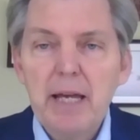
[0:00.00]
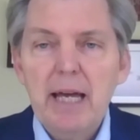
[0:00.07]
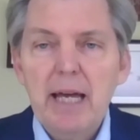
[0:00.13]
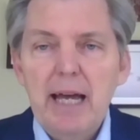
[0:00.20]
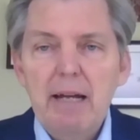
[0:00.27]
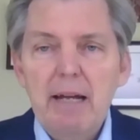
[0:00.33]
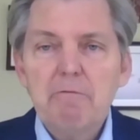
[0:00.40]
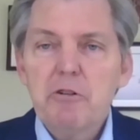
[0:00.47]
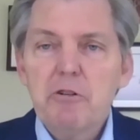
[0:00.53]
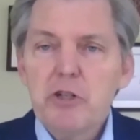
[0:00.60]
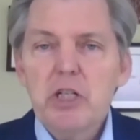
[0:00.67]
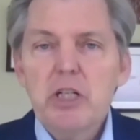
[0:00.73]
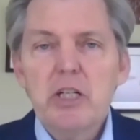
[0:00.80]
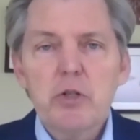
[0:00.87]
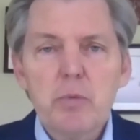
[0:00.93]
And
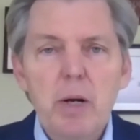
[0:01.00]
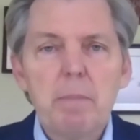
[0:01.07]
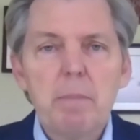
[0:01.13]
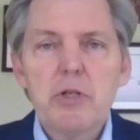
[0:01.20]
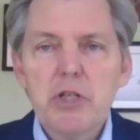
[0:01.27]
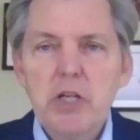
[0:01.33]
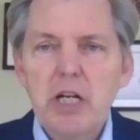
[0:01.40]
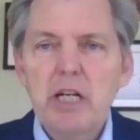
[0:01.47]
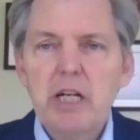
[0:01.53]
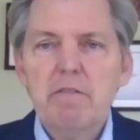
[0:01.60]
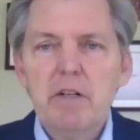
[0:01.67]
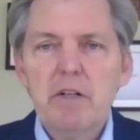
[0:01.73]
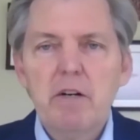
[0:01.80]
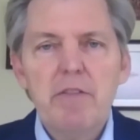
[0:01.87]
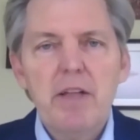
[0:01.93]
Virginia is representative
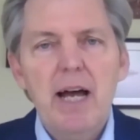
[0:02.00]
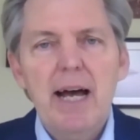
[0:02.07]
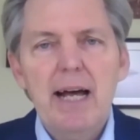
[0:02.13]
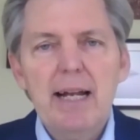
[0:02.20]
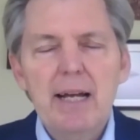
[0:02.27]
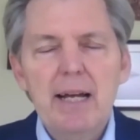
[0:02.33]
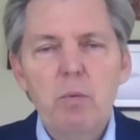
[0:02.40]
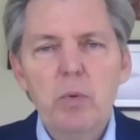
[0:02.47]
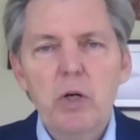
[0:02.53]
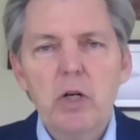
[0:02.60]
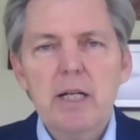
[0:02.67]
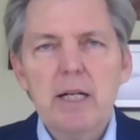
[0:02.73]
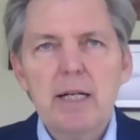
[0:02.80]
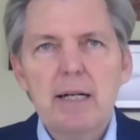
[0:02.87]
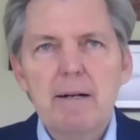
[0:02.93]
of that. And we're
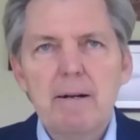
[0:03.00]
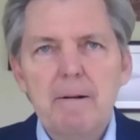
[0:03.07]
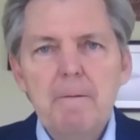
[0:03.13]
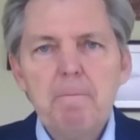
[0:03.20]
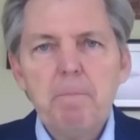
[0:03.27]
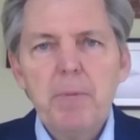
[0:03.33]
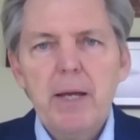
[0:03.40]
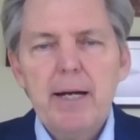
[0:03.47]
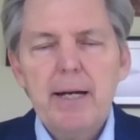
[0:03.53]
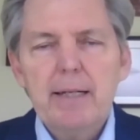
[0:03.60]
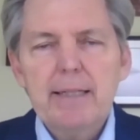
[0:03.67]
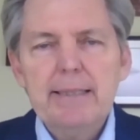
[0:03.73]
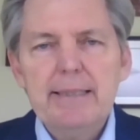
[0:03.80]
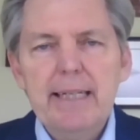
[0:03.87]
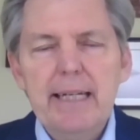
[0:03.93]
going to
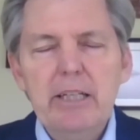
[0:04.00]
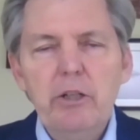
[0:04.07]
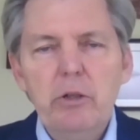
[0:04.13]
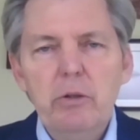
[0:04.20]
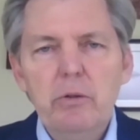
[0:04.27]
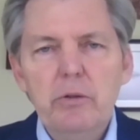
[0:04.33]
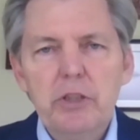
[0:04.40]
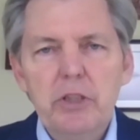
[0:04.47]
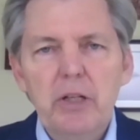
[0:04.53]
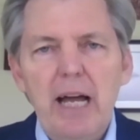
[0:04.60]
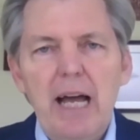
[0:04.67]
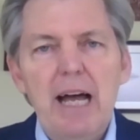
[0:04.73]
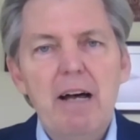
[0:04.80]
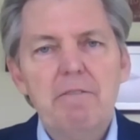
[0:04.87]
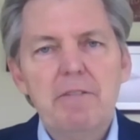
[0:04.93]
continue to
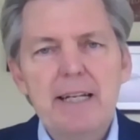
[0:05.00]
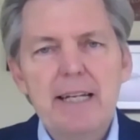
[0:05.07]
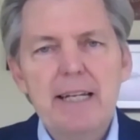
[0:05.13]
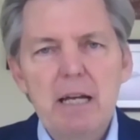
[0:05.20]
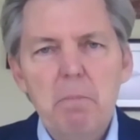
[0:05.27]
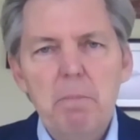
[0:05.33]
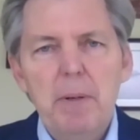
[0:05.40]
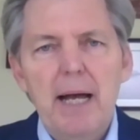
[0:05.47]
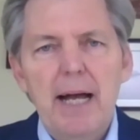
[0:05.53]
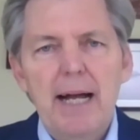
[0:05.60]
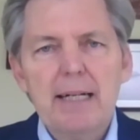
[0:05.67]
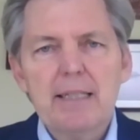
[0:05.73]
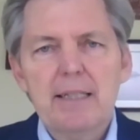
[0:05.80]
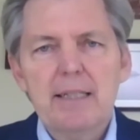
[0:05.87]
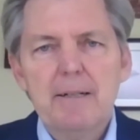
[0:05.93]
have an
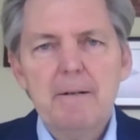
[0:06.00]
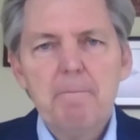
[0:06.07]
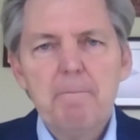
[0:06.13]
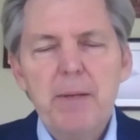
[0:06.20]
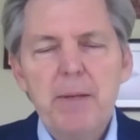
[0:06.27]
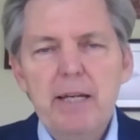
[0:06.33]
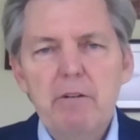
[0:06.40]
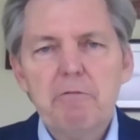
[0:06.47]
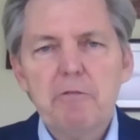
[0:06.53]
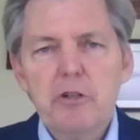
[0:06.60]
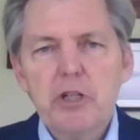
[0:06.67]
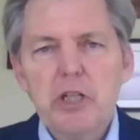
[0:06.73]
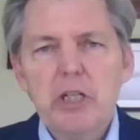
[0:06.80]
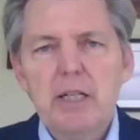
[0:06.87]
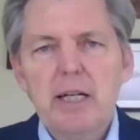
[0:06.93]
impact in
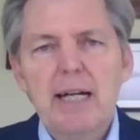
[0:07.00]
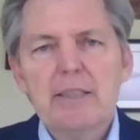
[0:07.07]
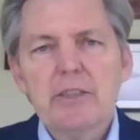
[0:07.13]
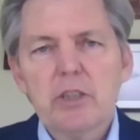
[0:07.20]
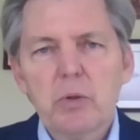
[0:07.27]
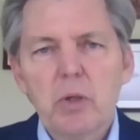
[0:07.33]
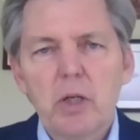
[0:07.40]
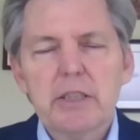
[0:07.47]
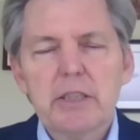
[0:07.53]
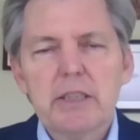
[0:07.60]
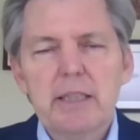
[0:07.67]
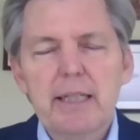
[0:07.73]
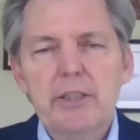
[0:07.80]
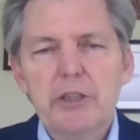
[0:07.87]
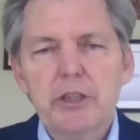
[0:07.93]
Virginia as across the
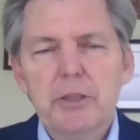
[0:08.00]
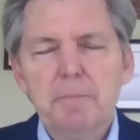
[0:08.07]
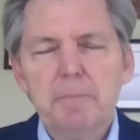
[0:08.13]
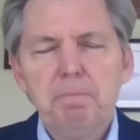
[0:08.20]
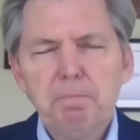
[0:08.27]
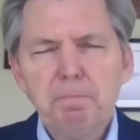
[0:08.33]
nation,